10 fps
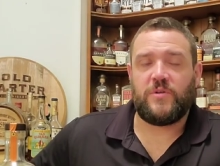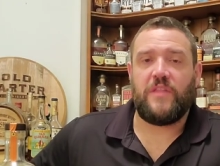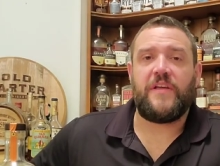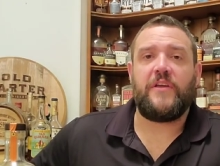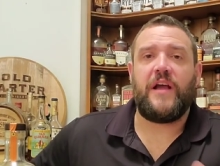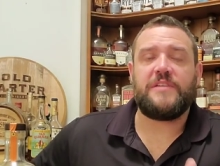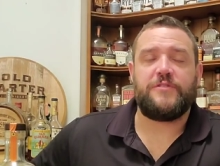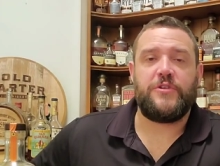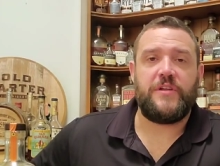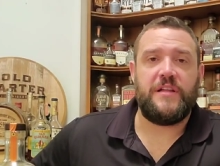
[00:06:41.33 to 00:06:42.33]
So I want to thank you guys for
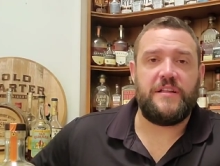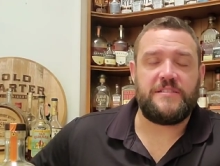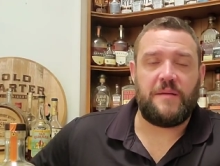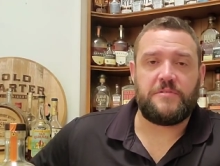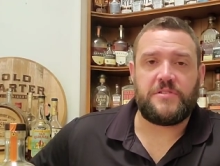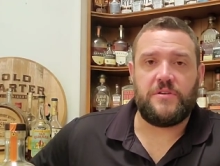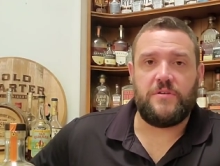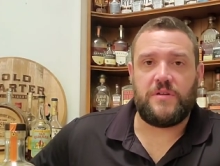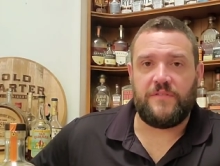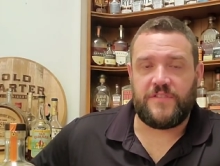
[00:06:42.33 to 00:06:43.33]
tuning into this
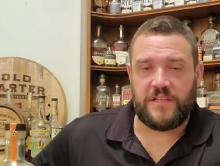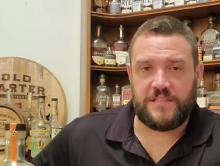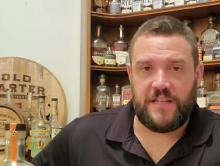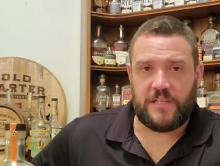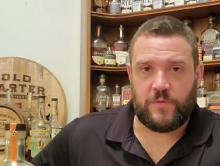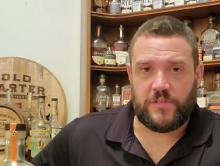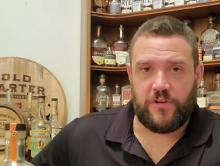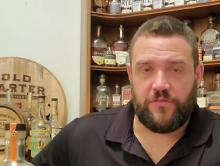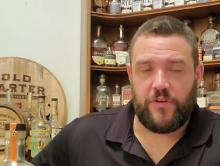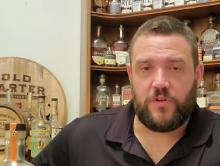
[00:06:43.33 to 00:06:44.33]
episode of Dusty Dan's Whiskey
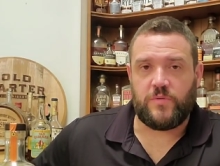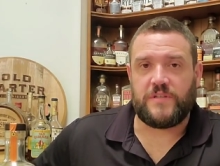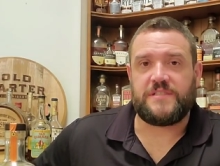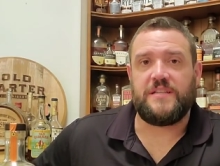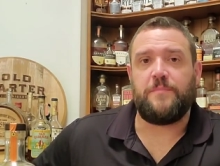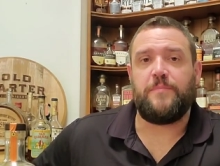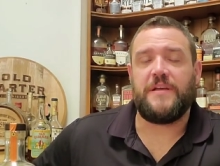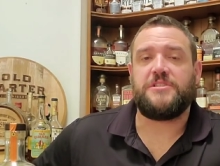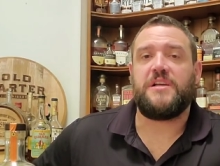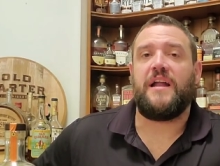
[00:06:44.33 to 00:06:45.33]
Reviews. I want to send a
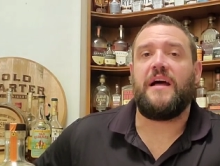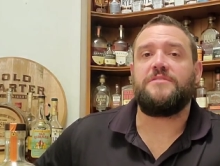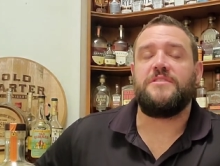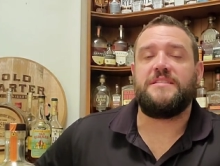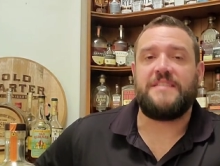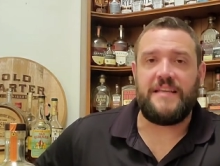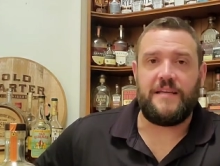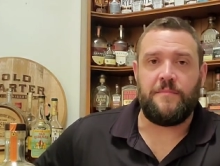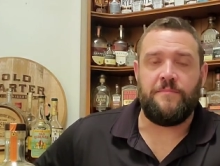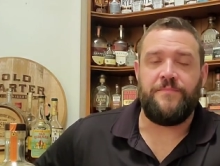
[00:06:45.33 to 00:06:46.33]
big shout out to the
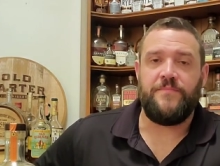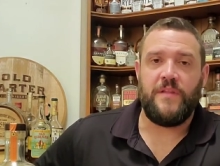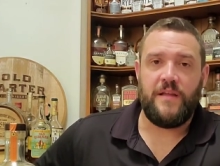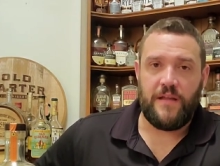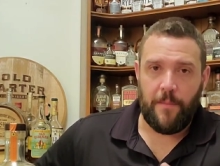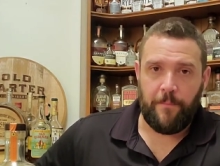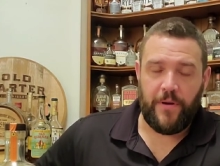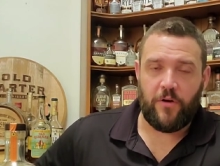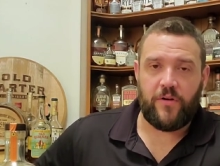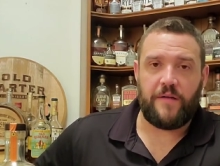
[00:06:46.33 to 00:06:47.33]
team at
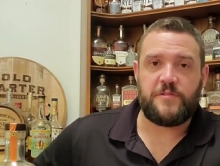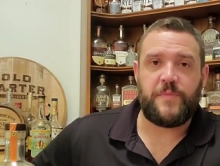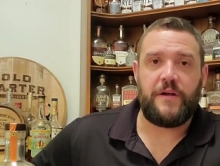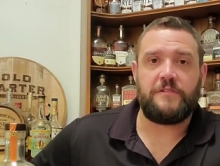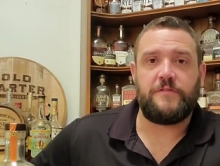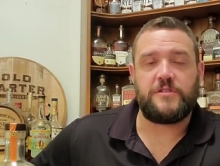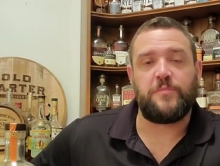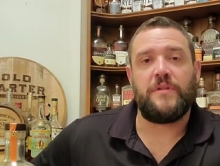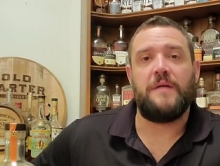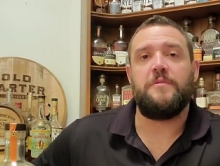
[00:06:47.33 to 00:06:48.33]
Barrell Craft Spirits for
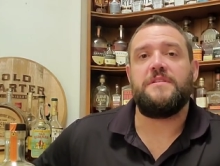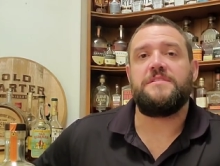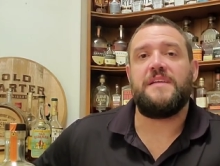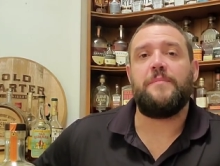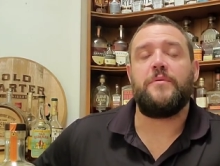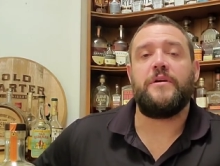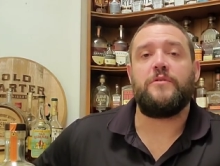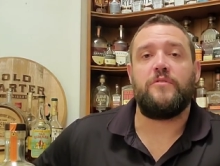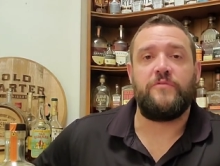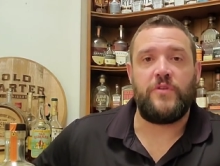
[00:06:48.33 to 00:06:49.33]
supplying with this sample here
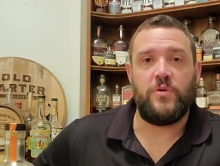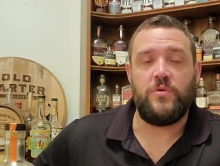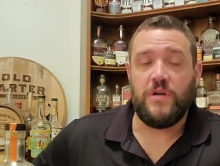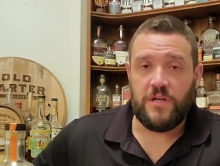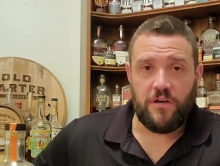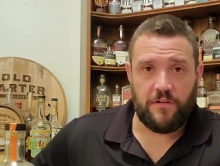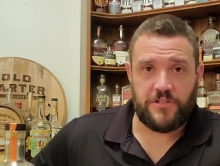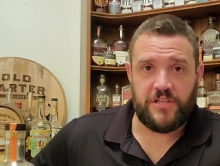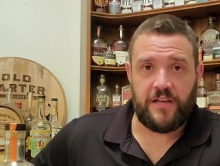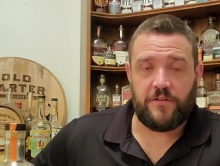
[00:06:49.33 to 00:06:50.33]
to review on the
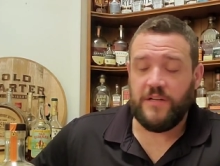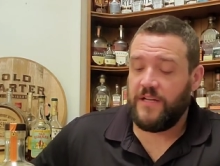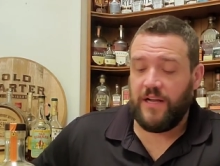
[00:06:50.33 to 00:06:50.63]
channel.